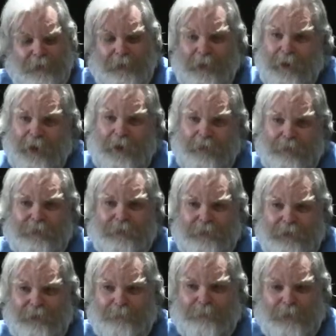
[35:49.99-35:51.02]
Yeah, I don't
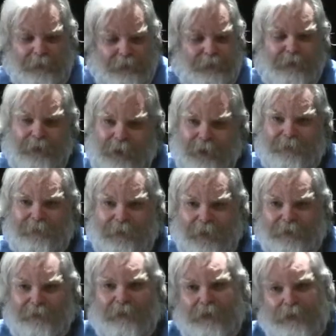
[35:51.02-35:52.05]
understand the process. They had
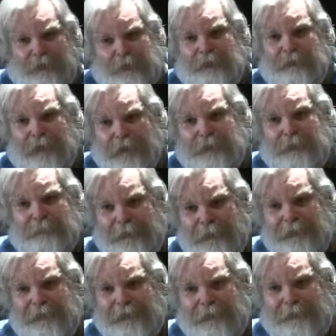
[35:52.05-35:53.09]
sex and they used drugs in
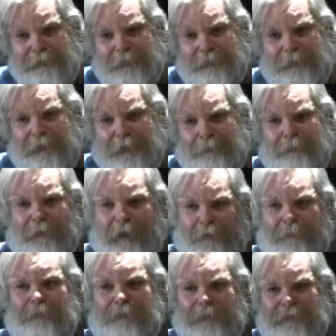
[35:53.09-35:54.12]
prison in a
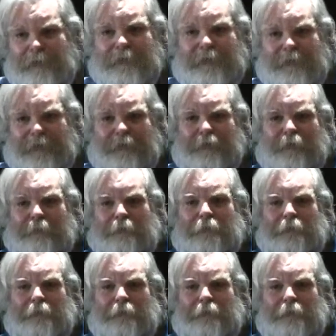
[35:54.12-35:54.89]
private prison system.